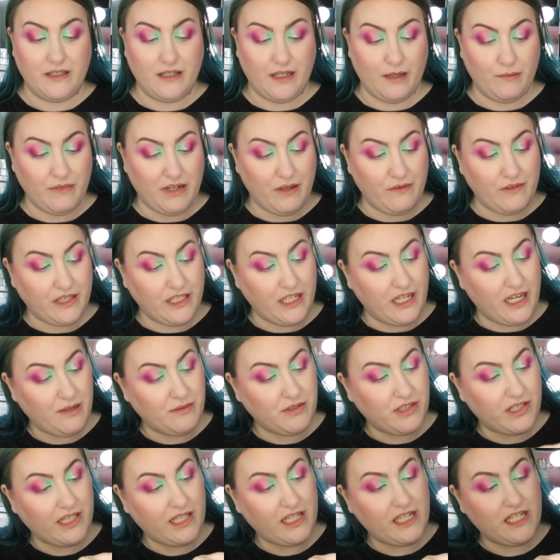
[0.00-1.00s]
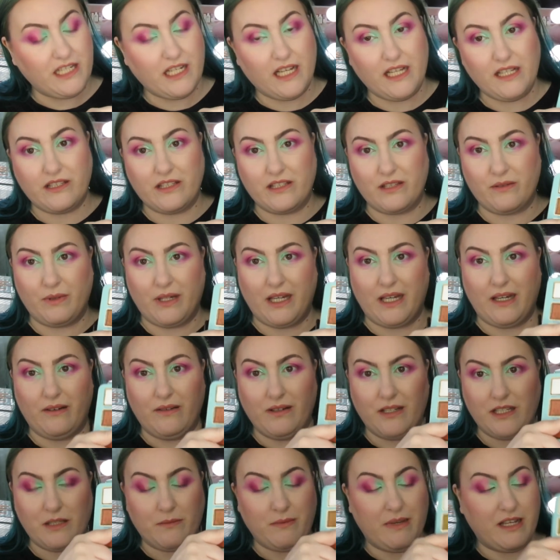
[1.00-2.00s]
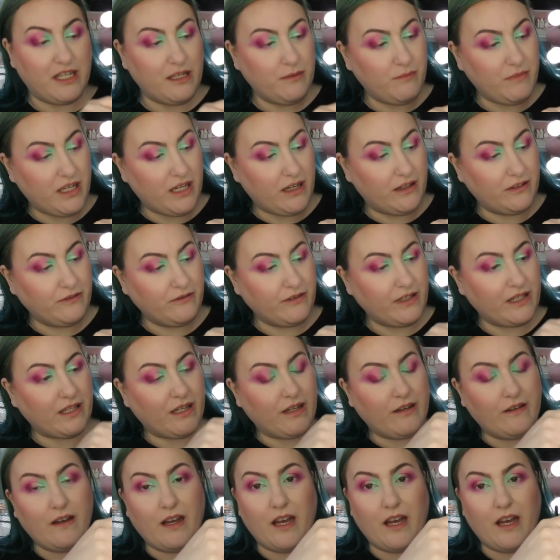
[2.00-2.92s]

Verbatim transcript: I'm loving the names of these shades as well. It's making me hungry though.